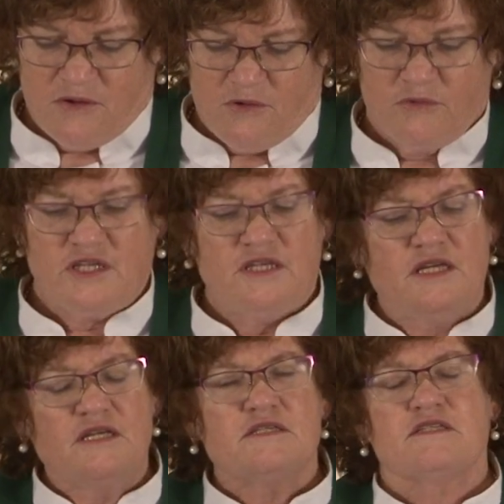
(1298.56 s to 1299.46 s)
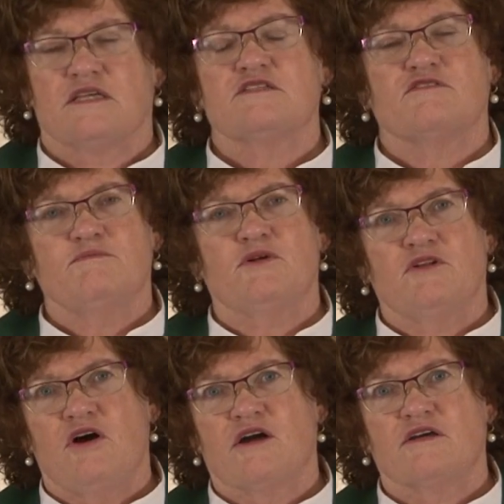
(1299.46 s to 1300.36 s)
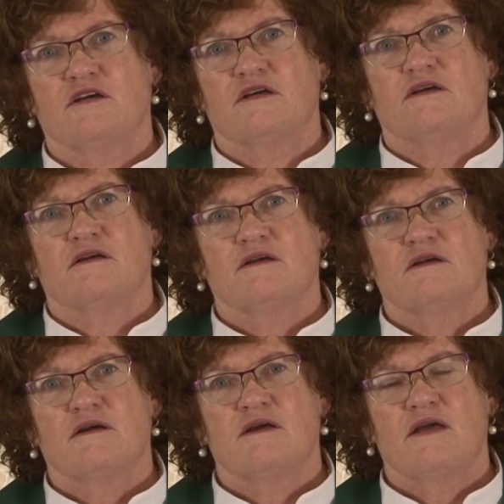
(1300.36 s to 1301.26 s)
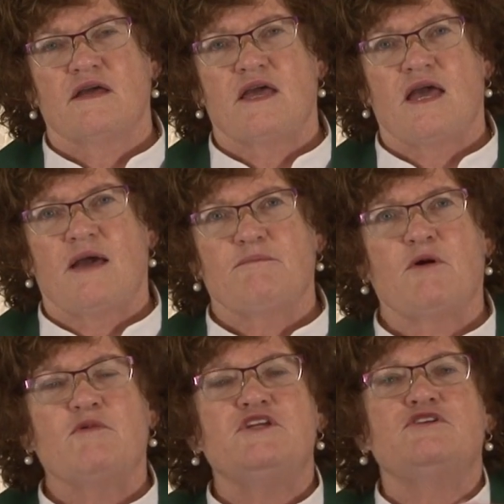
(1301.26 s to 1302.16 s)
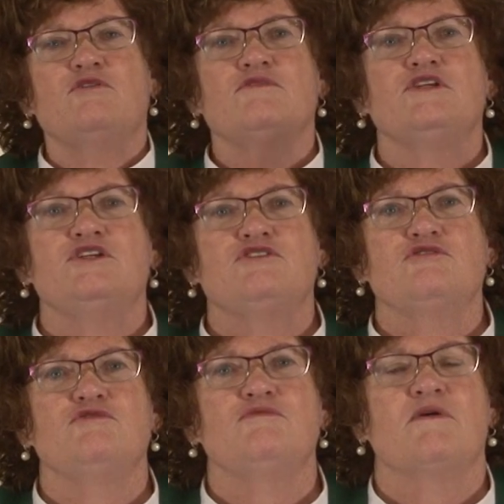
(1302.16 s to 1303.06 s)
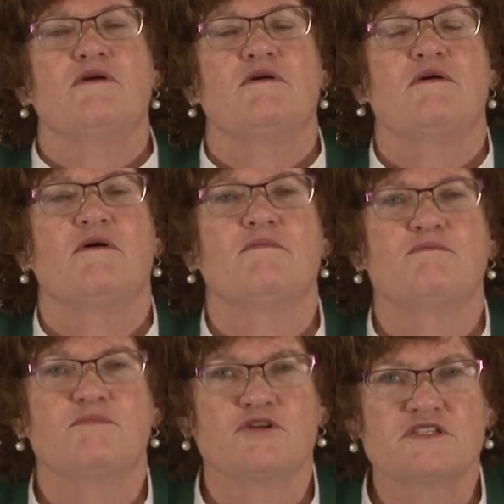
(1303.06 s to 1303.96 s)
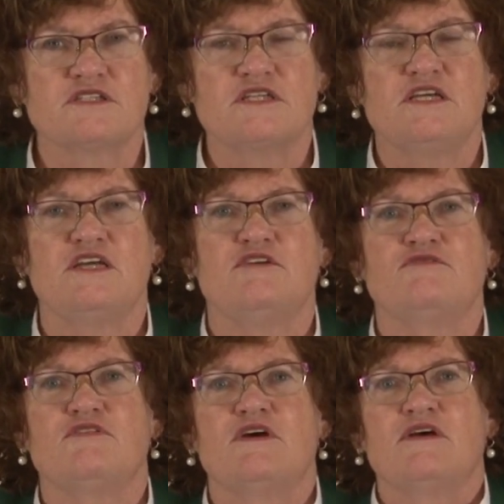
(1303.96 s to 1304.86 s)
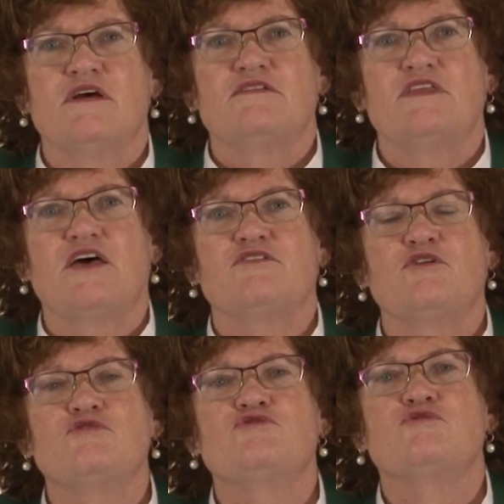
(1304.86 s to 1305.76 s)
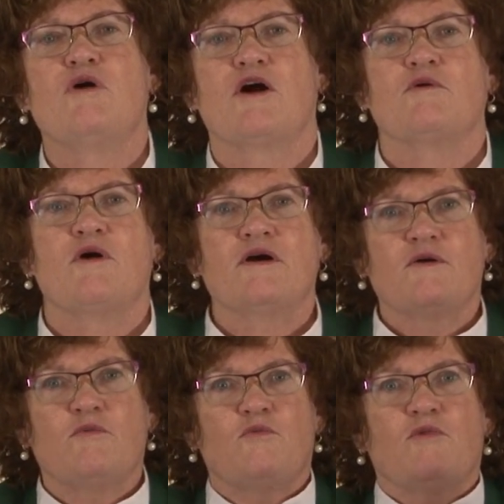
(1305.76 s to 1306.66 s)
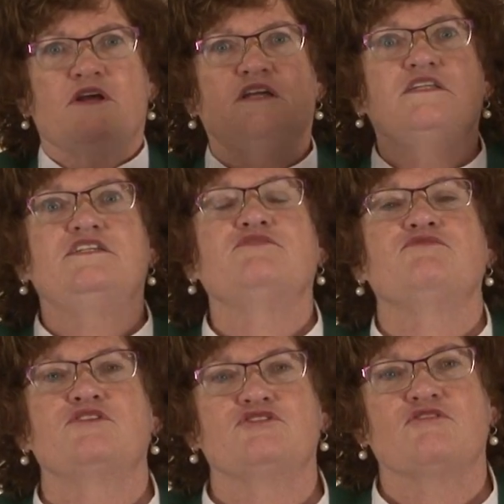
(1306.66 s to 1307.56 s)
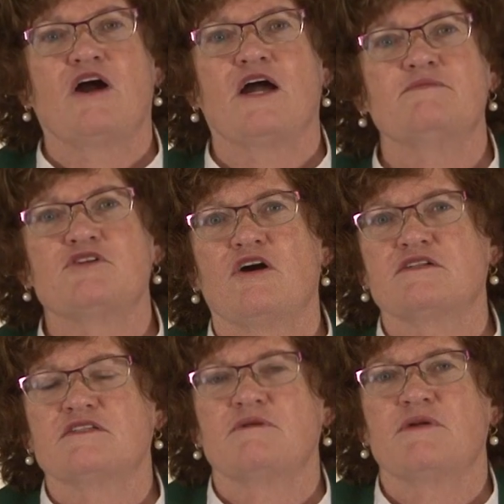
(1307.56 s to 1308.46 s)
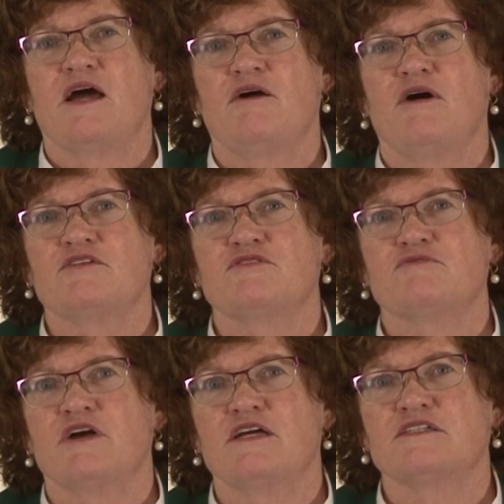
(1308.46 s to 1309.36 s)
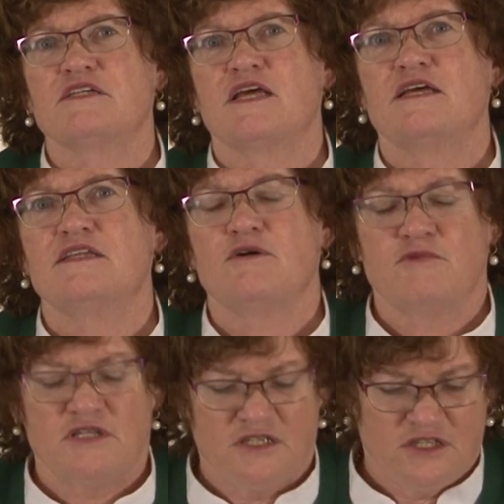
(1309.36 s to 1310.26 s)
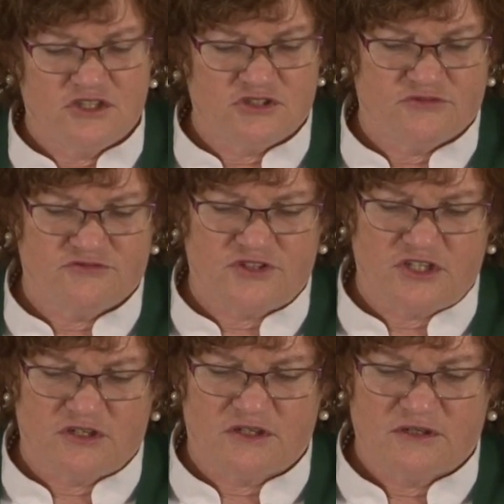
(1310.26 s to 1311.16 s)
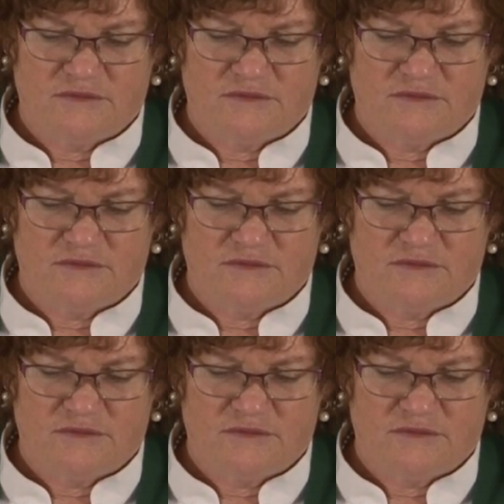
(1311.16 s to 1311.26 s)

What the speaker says: We need a sense of belonging, but we don't need to perceive that those who are in different tribes are somehow a threat and that we need to fear.